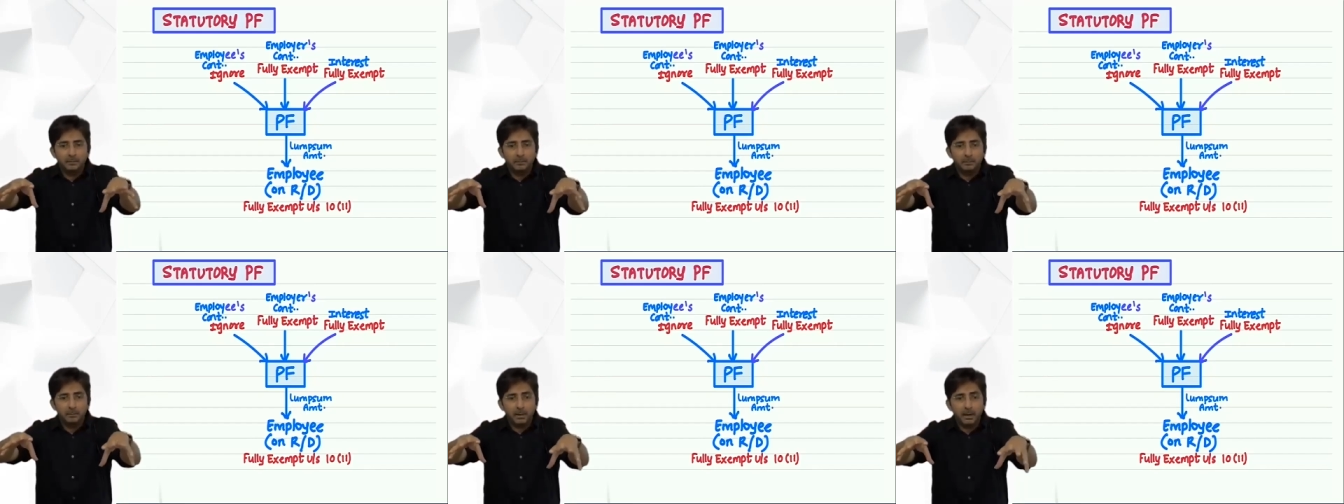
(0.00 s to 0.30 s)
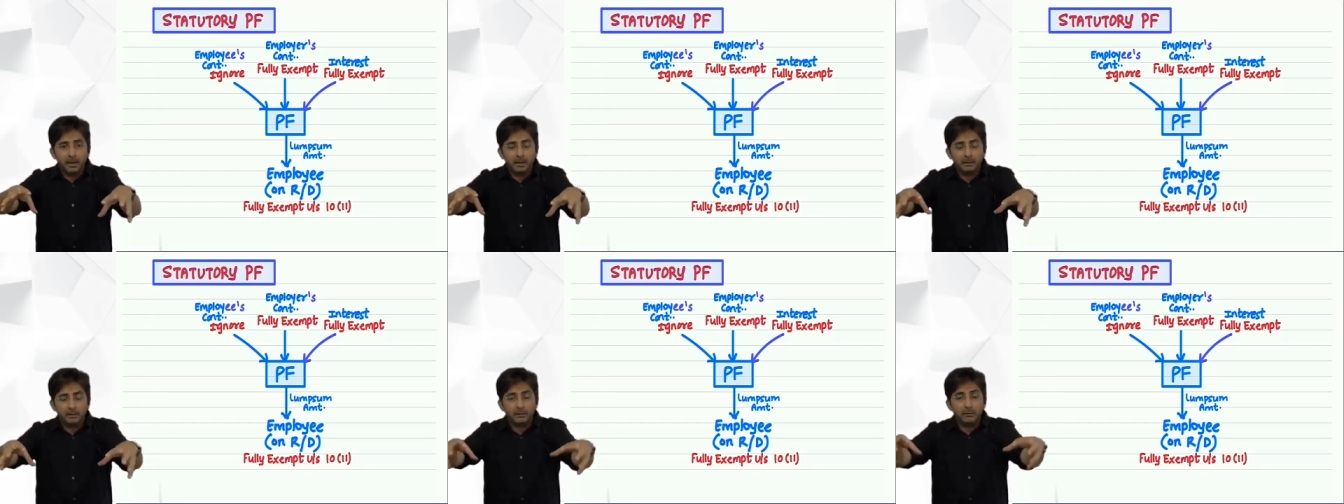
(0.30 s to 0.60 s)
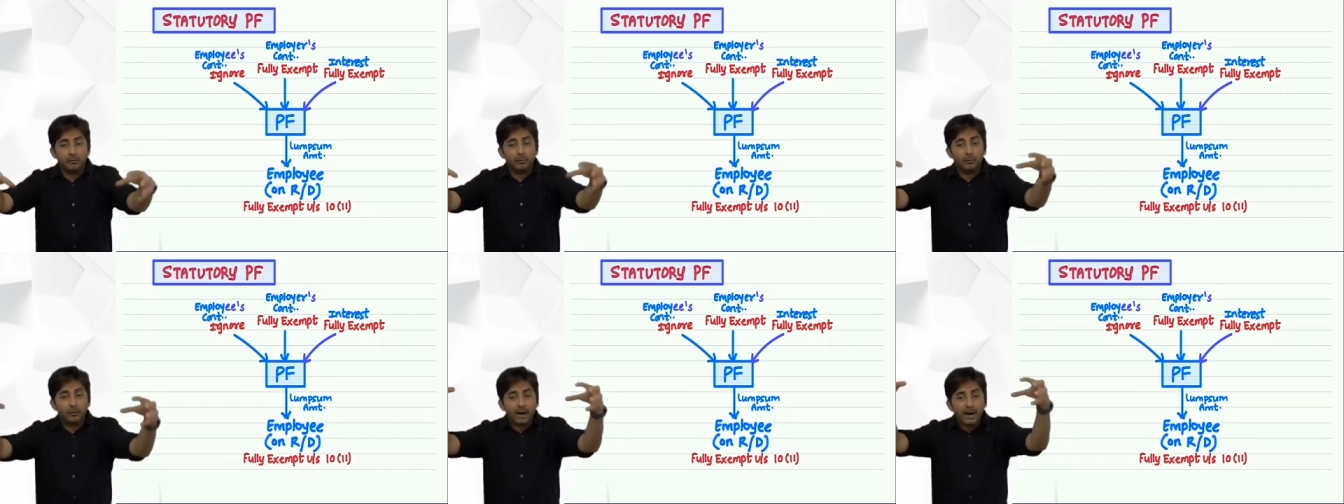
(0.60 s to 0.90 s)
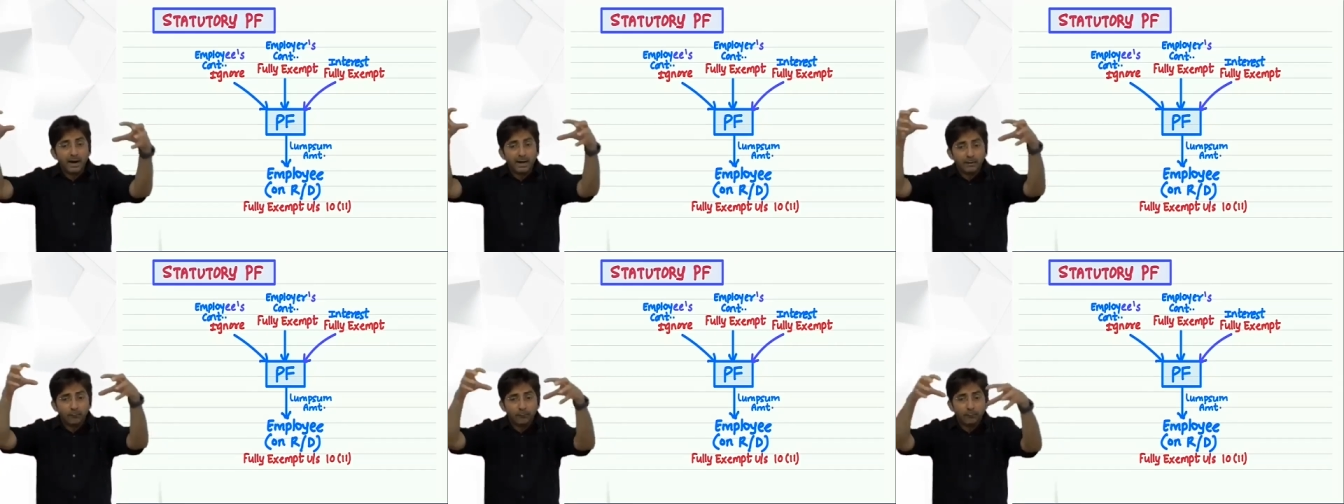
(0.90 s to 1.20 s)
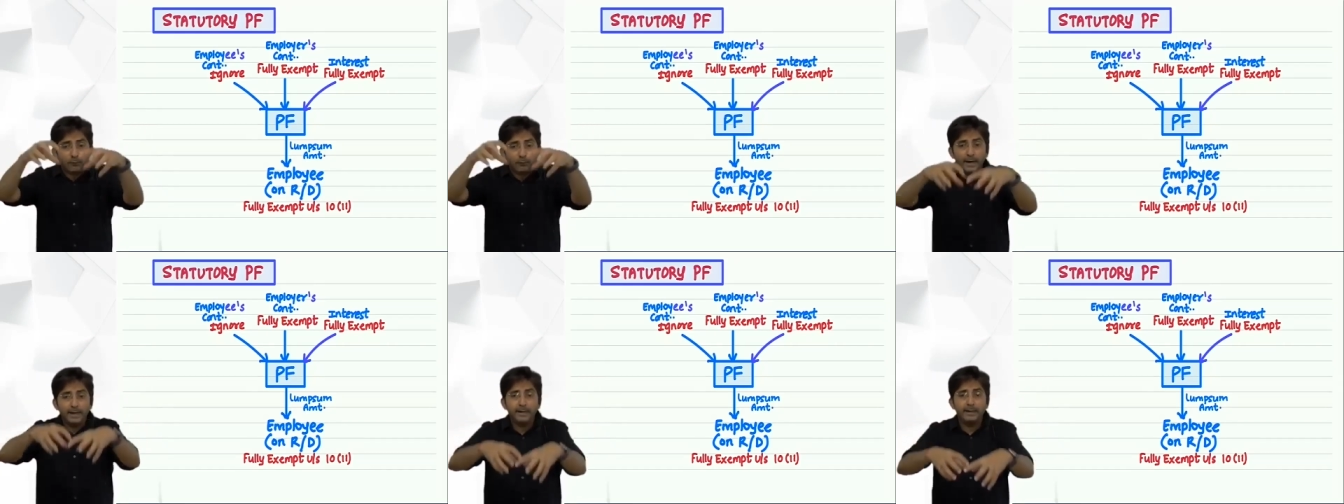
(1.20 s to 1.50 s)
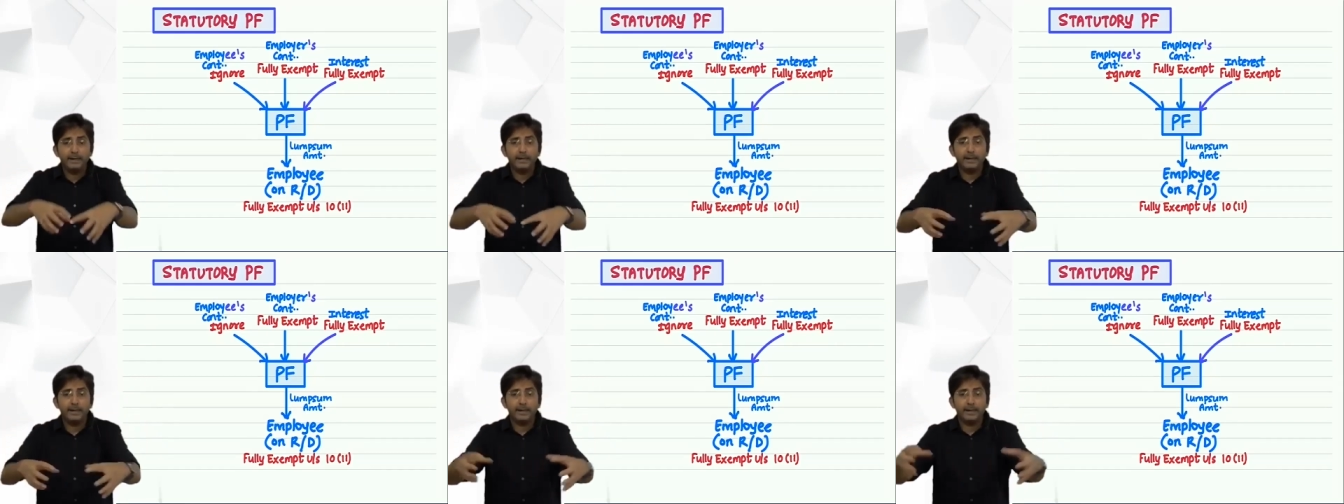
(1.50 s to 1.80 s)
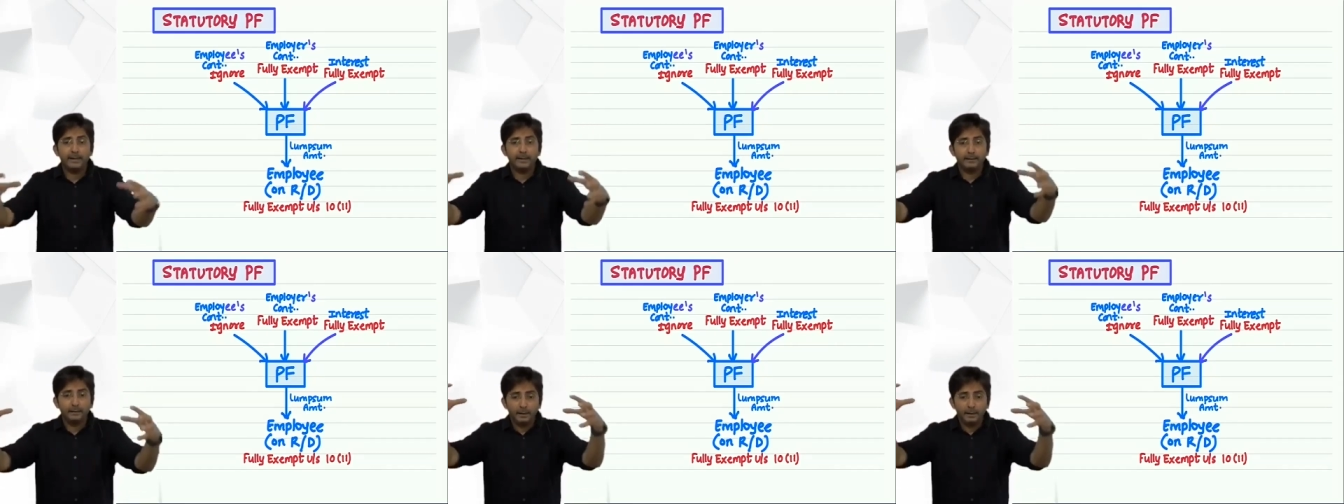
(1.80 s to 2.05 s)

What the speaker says: But one fine day,